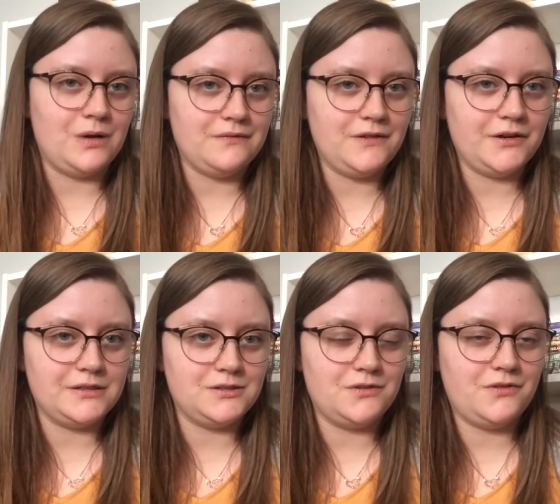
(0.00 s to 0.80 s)
one
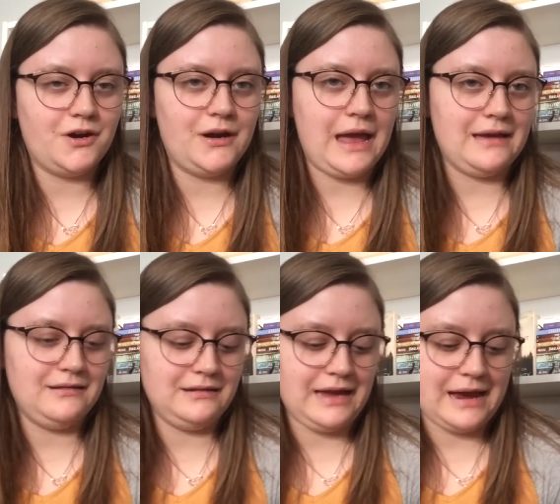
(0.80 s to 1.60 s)
fairy so far.
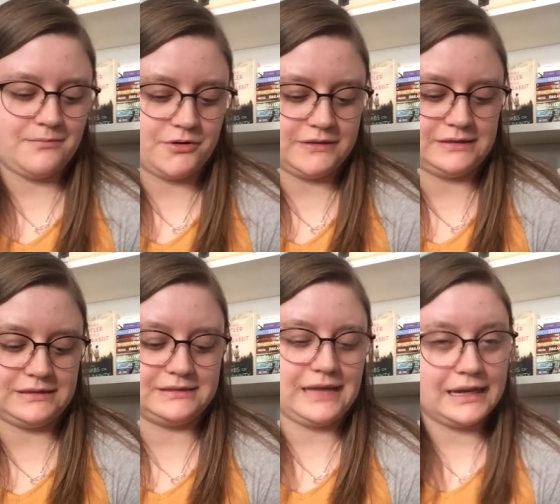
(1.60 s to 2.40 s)
Amber is
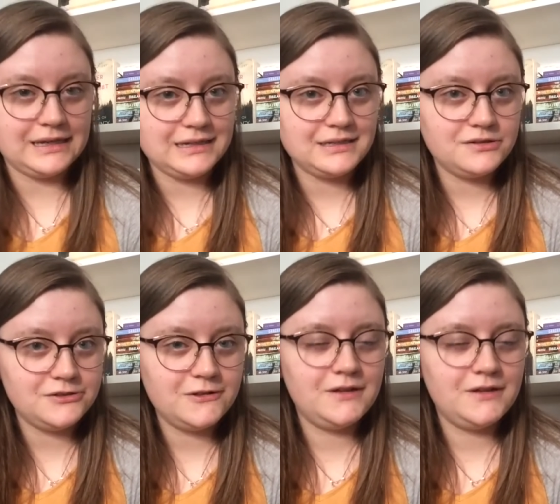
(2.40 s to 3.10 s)
the second,